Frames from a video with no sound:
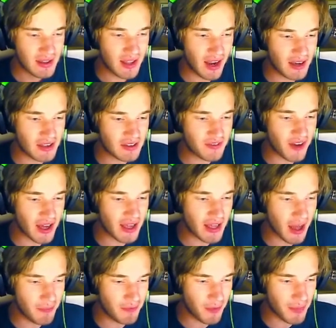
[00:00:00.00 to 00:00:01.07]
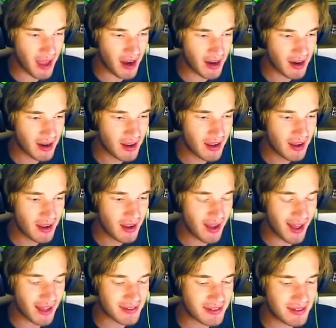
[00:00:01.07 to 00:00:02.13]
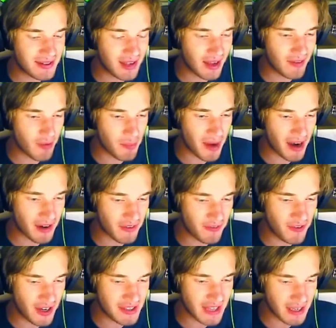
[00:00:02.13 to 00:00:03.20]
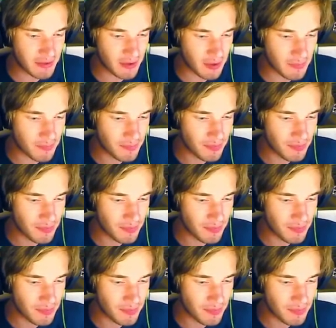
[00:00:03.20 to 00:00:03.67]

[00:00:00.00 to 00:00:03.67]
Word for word: Now you just fucking come from there. Ah, son of a barrel. Fuck that room.